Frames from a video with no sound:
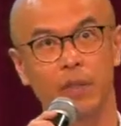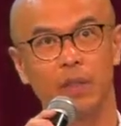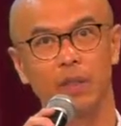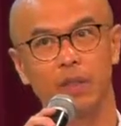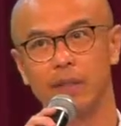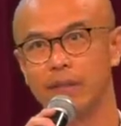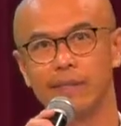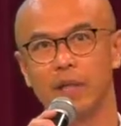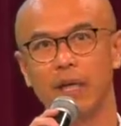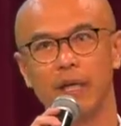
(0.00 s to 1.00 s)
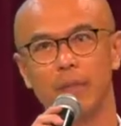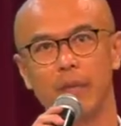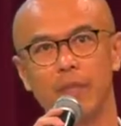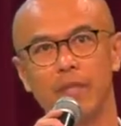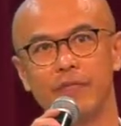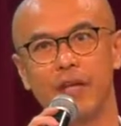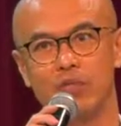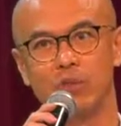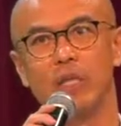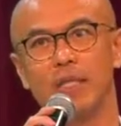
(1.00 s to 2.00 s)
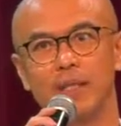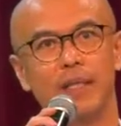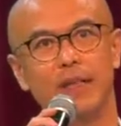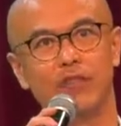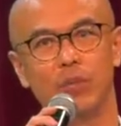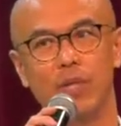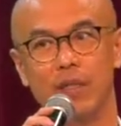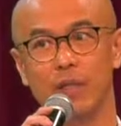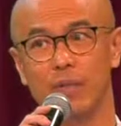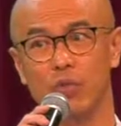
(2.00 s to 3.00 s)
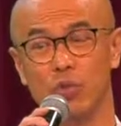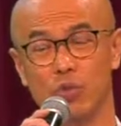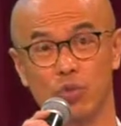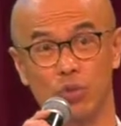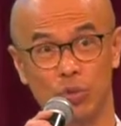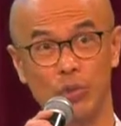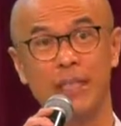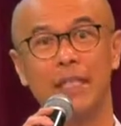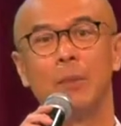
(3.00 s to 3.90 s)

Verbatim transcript: uh, I, I, believe, as soon as uh, after 23rd of June,